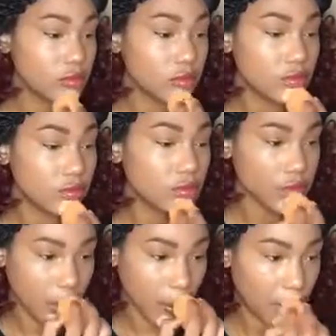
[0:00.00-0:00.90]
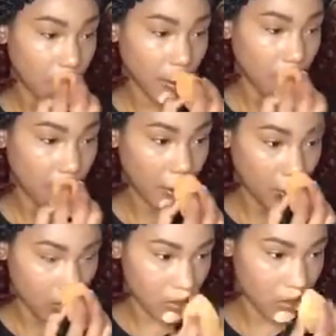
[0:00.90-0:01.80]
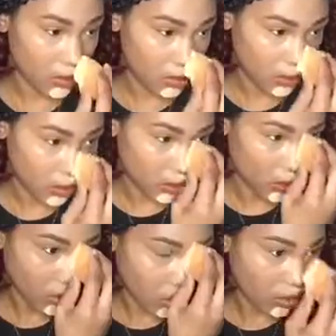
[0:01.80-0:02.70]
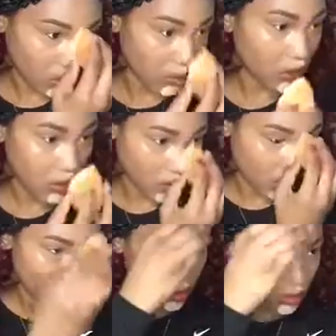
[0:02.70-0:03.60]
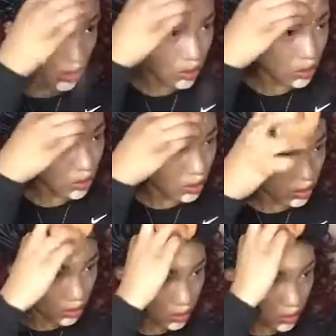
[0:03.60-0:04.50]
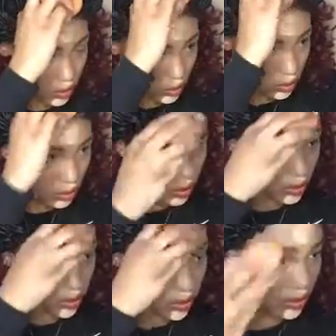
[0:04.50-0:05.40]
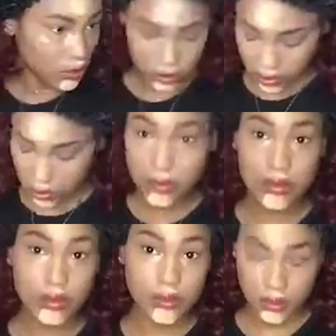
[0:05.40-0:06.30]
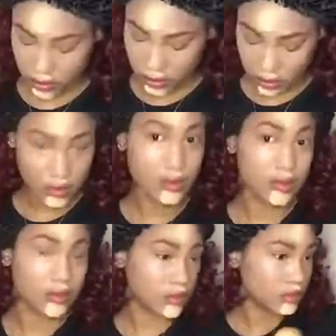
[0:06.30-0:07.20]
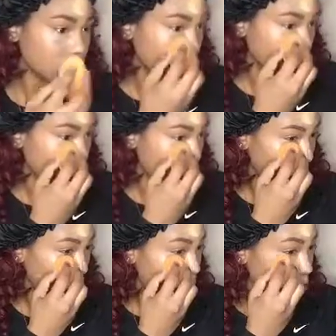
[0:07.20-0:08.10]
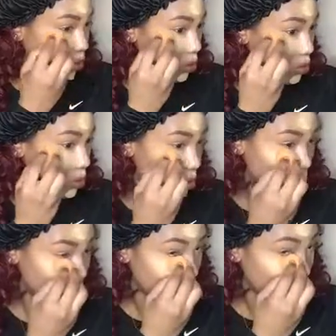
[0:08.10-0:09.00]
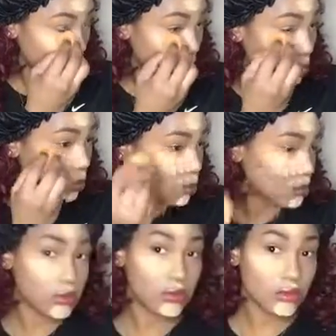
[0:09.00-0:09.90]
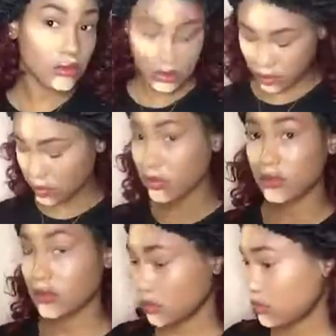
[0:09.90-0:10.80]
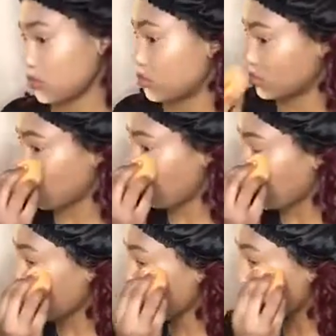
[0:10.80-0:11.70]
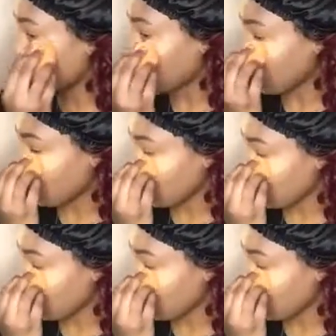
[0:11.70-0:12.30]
Once that is blended, I like to go ahead and set my highlight. Like to start off with my chin, my cupid's bow, bridge of my nose, my forehead, and as you can see, I definitely